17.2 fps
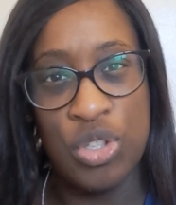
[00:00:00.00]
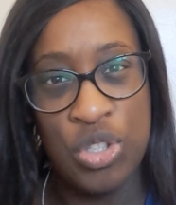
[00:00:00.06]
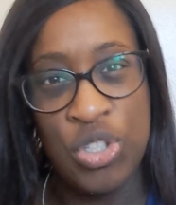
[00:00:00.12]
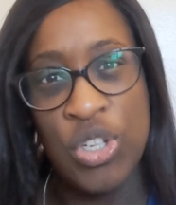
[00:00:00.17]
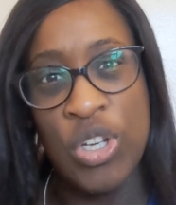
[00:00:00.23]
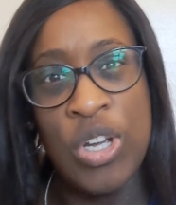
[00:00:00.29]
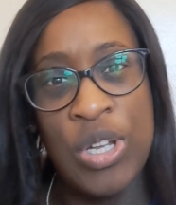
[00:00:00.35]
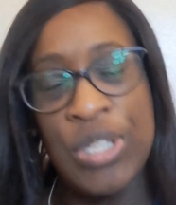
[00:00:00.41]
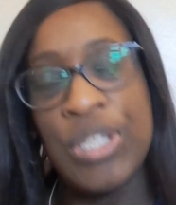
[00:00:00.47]

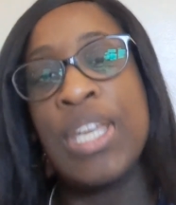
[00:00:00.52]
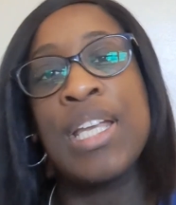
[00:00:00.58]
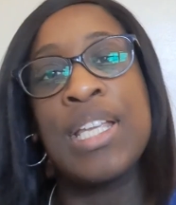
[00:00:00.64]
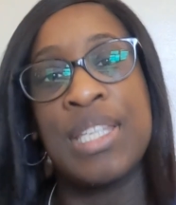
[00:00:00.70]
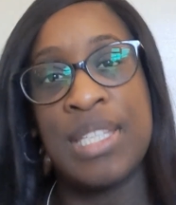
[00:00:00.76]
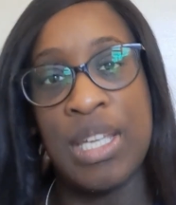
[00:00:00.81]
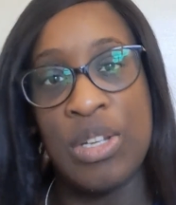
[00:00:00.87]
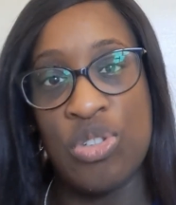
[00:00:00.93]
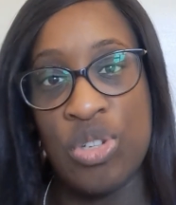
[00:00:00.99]
dirt
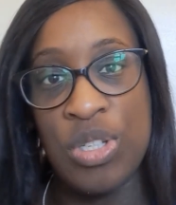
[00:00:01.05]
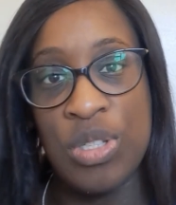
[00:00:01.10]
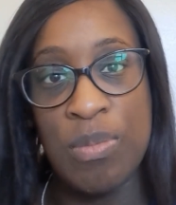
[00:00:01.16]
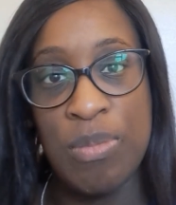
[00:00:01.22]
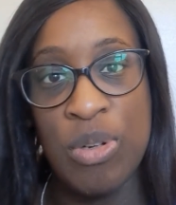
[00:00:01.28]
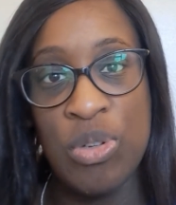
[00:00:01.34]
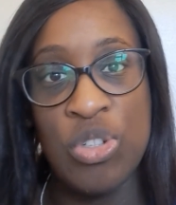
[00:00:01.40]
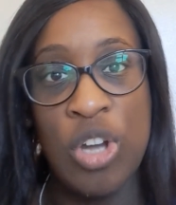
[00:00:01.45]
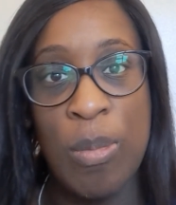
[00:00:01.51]
etc
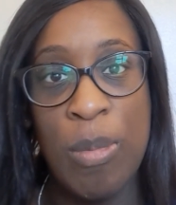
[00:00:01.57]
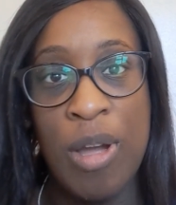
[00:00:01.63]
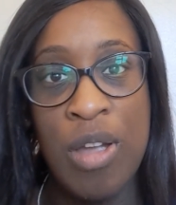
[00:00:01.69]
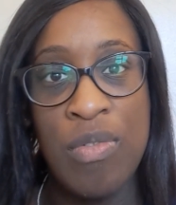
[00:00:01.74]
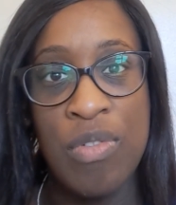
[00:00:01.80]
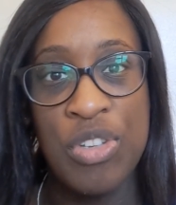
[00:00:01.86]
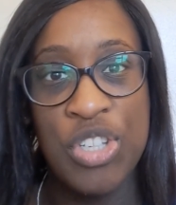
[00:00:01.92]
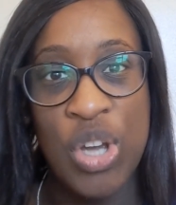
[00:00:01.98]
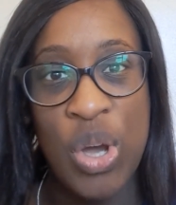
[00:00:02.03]
doesn't build up
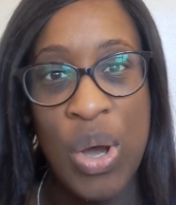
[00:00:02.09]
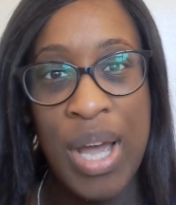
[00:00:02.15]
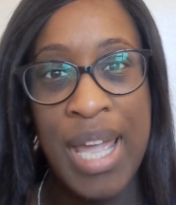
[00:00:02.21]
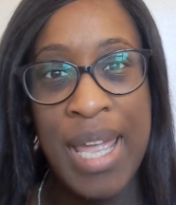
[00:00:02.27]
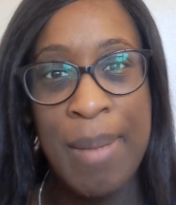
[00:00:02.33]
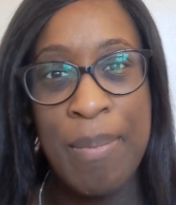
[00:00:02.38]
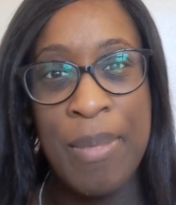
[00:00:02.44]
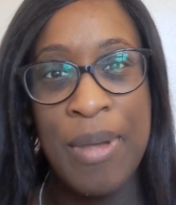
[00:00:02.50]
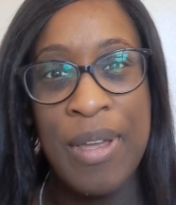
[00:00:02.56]
over
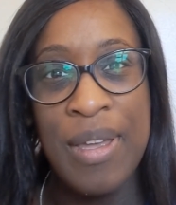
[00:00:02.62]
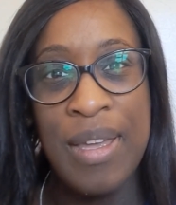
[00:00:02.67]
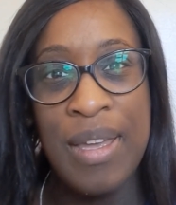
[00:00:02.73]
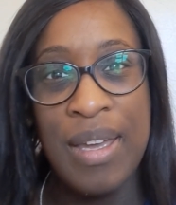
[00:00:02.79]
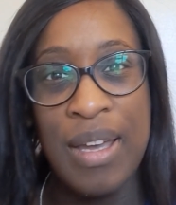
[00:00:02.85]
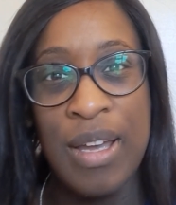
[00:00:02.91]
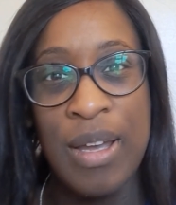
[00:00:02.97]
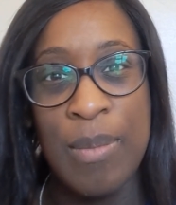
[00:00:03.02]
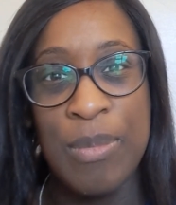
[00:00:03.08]
time.
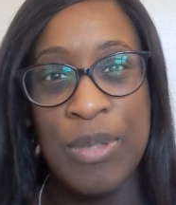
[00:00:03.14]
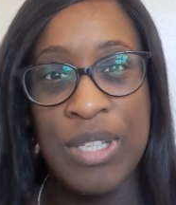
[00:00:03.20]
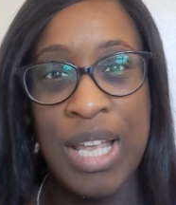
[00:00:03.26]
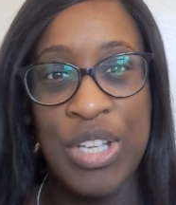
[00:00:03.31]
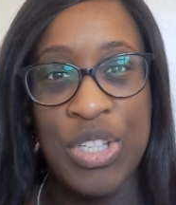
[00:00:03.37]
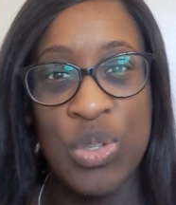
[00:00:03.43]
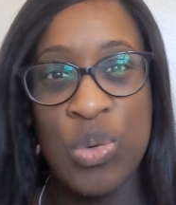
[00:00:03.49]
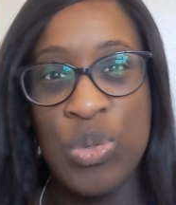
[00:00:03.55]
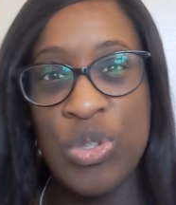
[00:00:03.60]
So
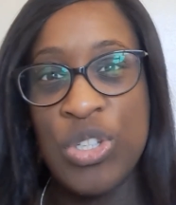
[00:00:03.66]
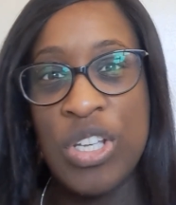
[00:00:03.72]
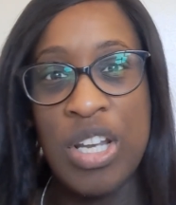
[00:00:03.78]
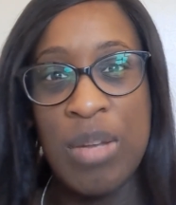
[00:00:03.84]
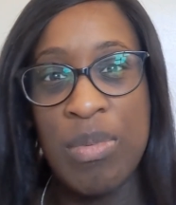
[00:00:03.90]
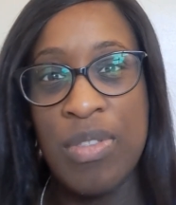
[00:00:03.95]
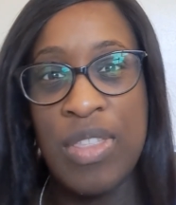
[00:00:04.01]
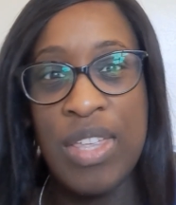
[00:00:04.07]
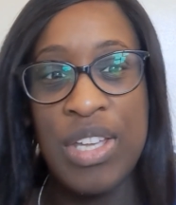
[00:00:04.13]
that's also
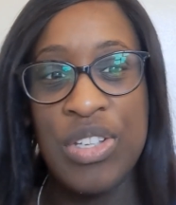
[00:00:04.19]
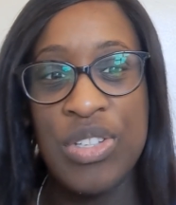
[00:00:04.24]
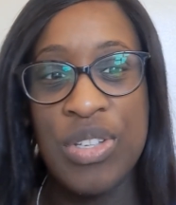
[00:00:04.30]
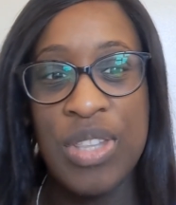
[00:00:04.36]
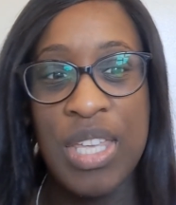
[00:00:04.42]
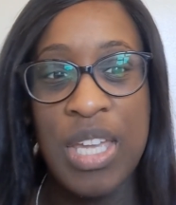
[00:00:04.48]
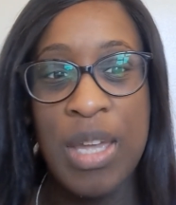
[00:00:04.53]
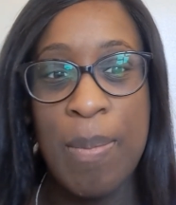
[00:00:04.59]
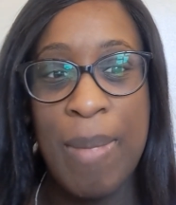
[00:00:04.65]
another thing to
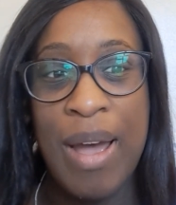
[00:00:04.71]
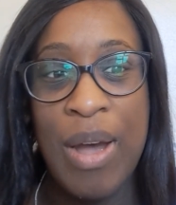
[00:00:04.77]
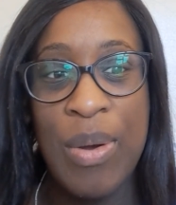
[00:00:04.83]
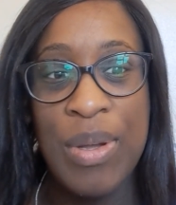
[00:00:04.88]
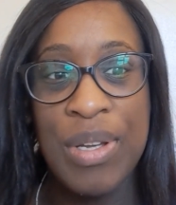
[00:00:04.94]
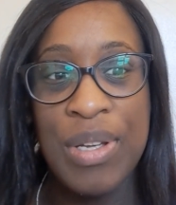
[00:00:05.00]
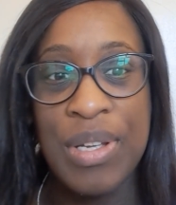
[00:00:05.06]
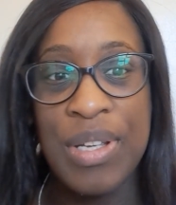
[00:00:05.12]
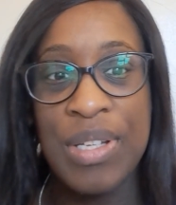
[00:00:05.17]
think
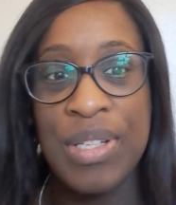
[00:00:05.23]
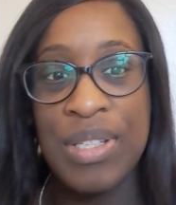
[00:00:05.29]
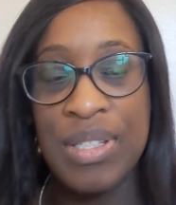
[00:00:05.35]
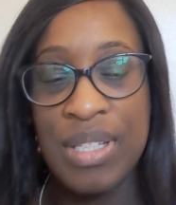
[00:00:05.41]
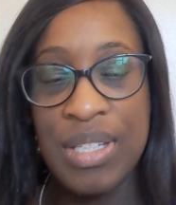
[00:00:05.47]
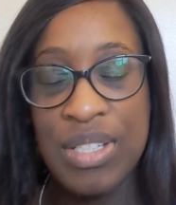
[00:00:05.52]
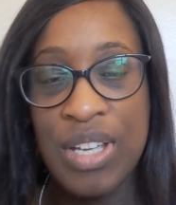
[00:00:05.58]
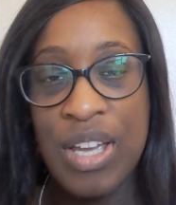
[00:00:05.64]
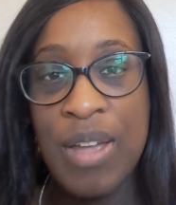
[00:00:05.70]
about and
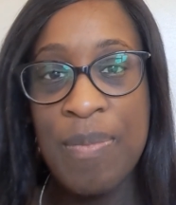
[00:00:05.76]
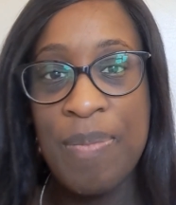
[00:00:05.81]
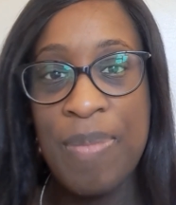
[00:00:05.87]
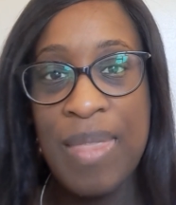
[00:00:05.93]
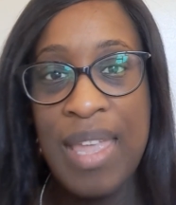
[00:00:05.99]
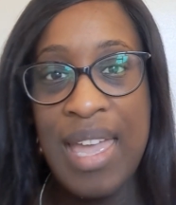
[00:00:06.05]
consider.